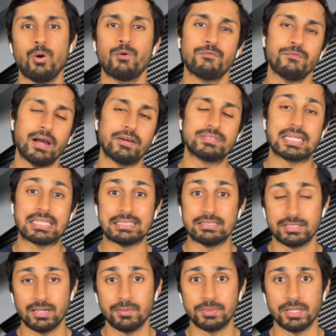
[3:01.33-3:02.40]
or 5
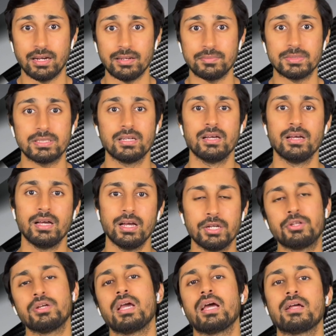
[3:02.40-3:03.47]
seconds sometimes
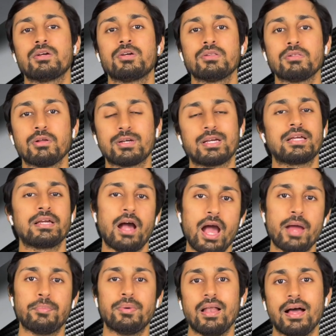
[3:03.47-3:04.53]
to get a good looking
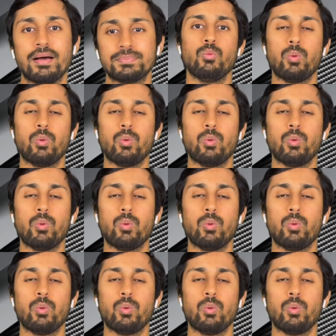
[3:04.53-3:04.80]
hyperlapse.